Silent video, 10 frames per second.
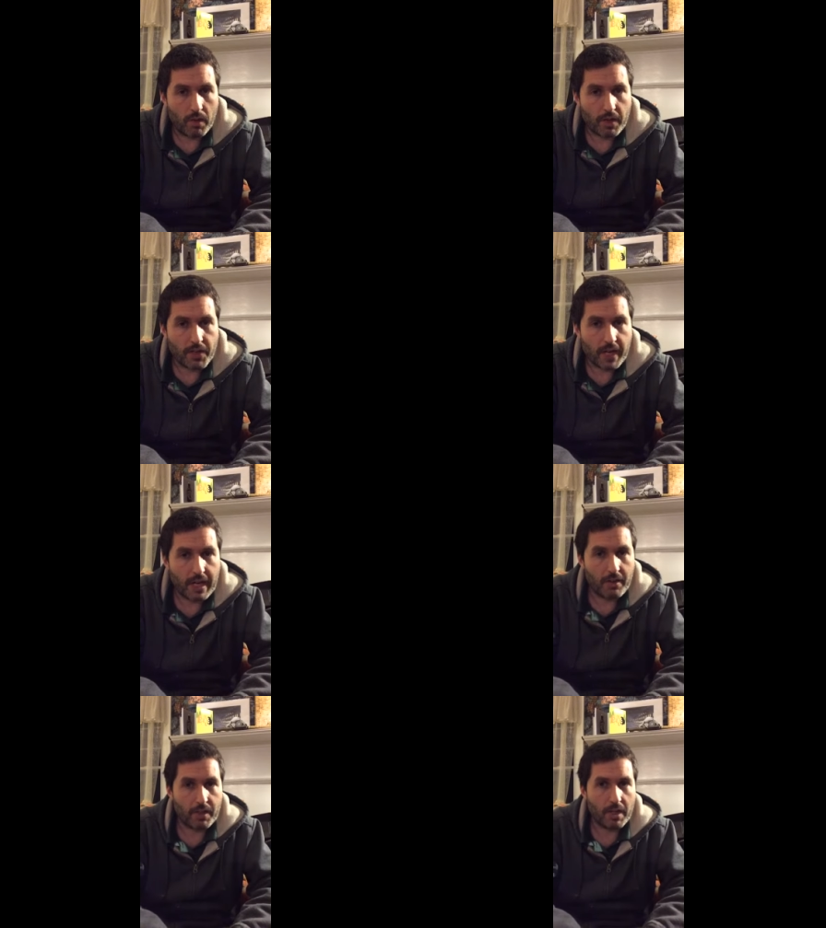want to check
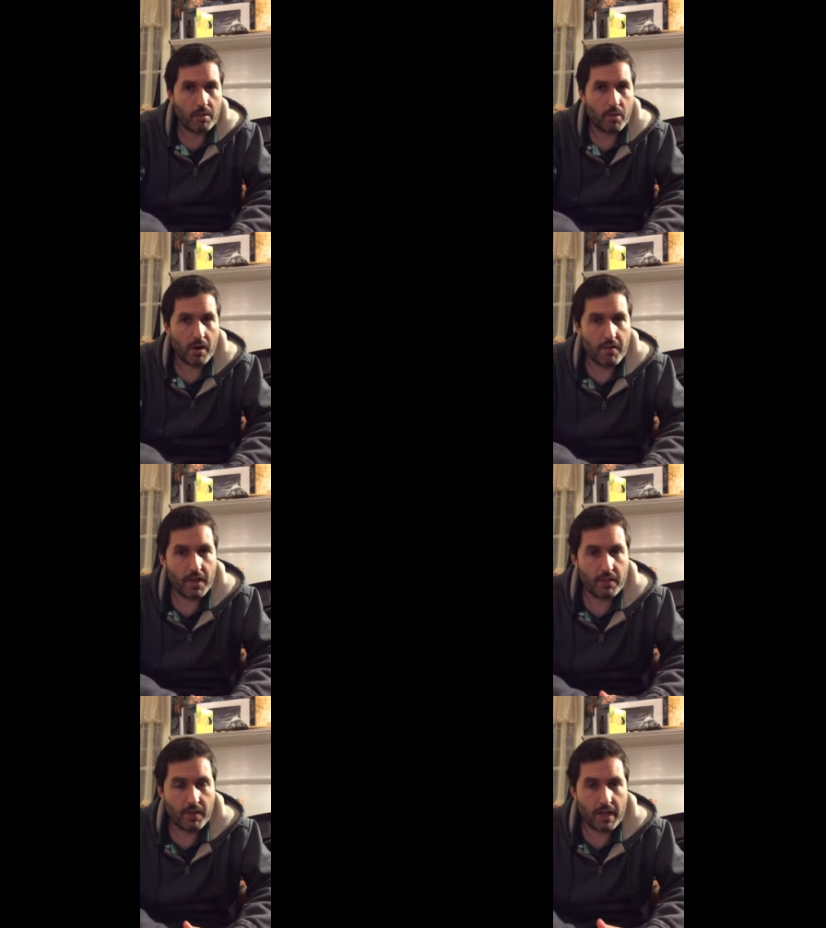out the
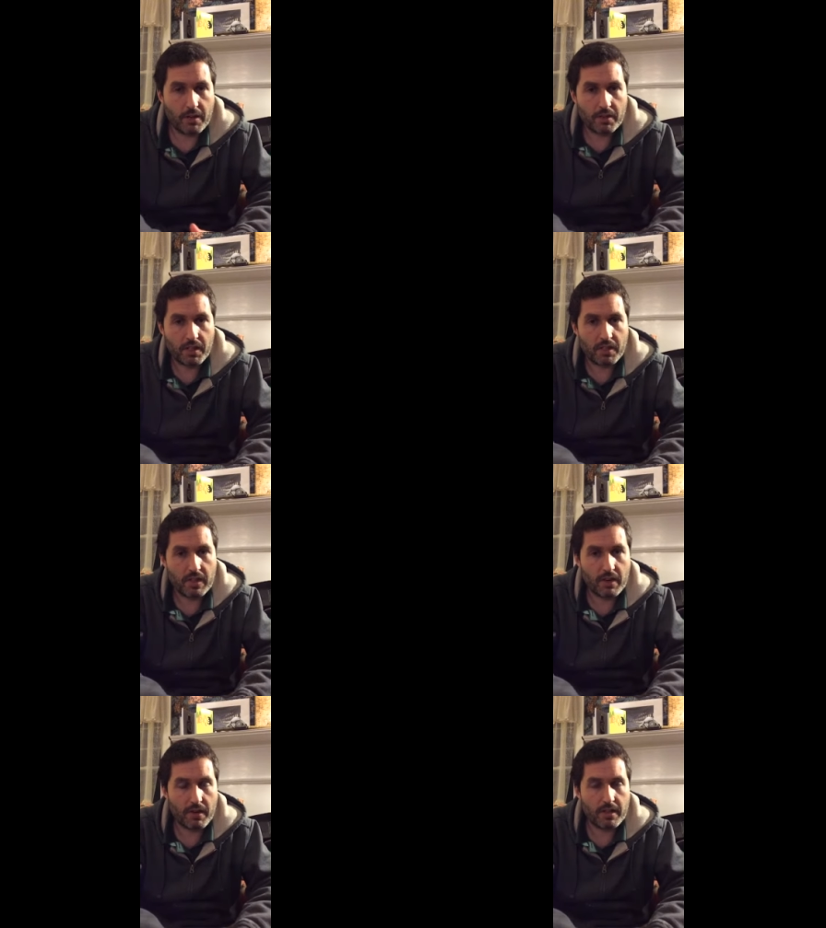previous videos in the
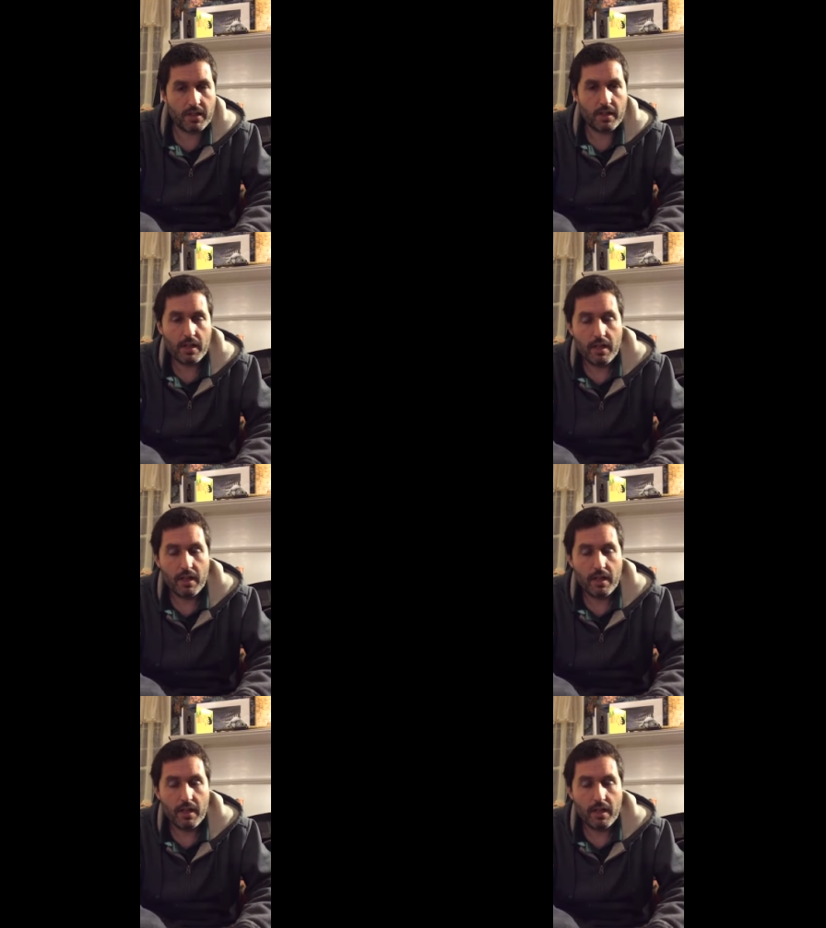series,